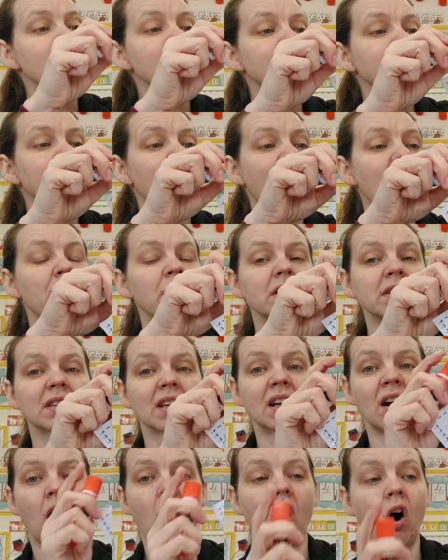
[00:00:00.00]
flowers
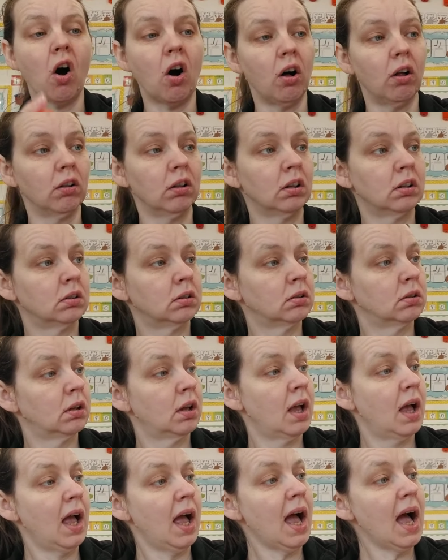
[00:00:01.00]
in all.
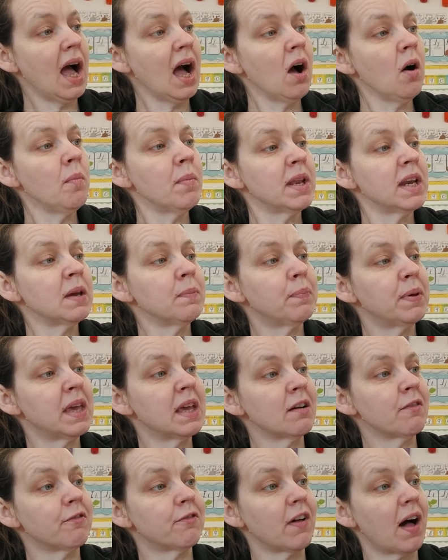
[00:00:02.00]
How many
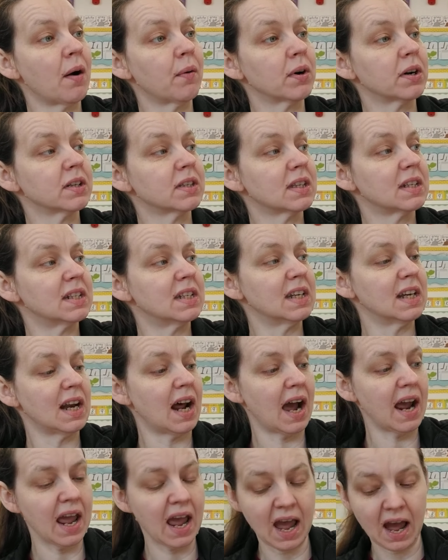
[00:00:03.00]
pink flowers did
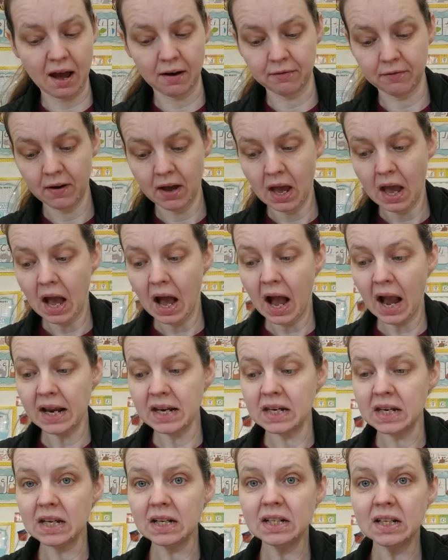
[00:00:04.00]
I have? I
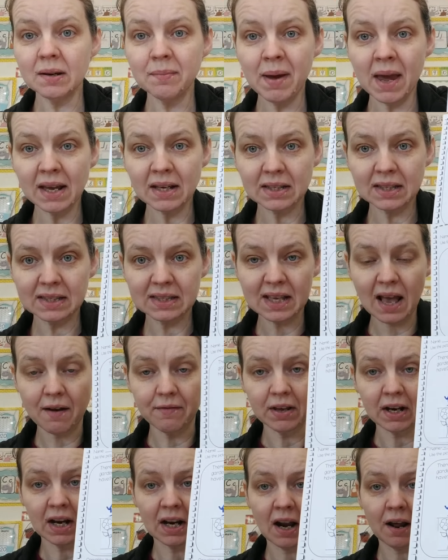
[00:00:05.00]
need to make
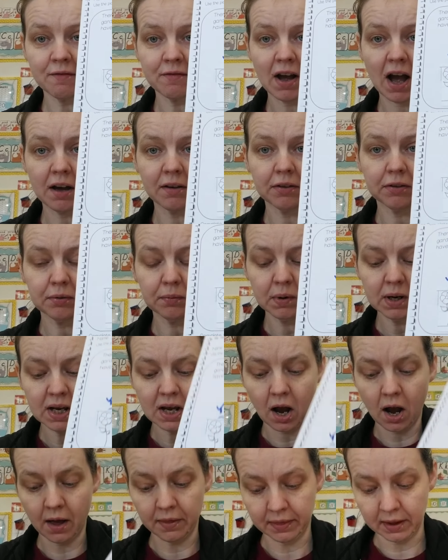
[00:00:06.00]
7, and I've got 3
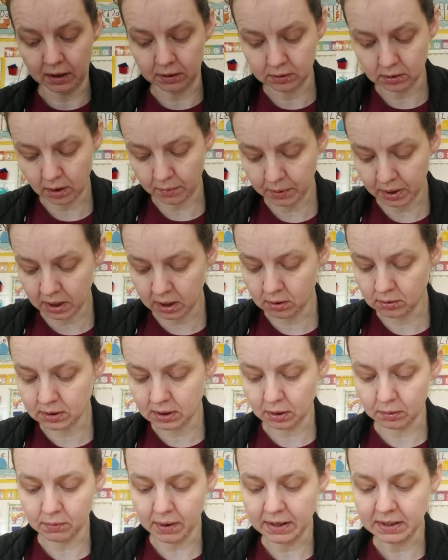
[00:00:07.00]
on there. So I'm going to use
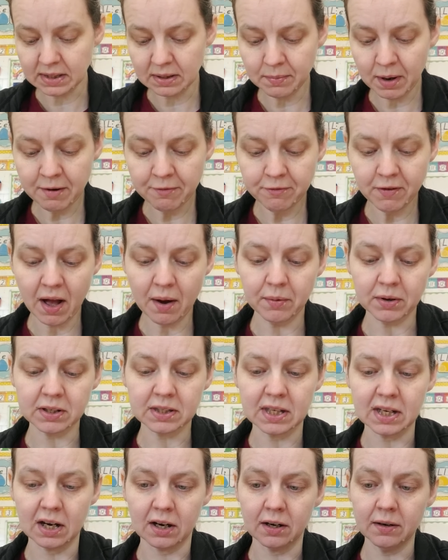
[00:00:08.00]
the rest of my flowers
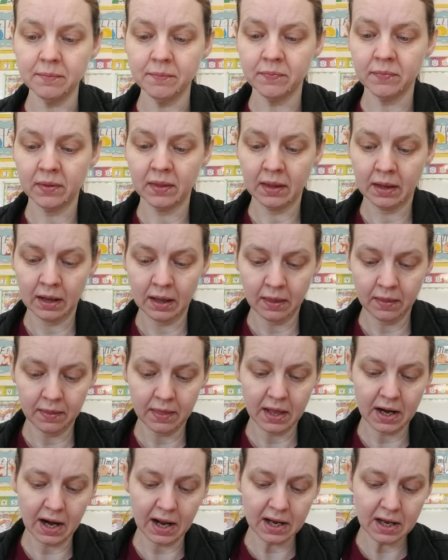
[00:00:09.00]
here
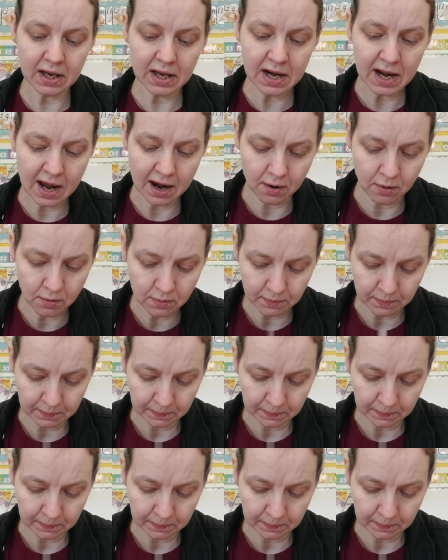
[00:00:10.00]
that I cut out,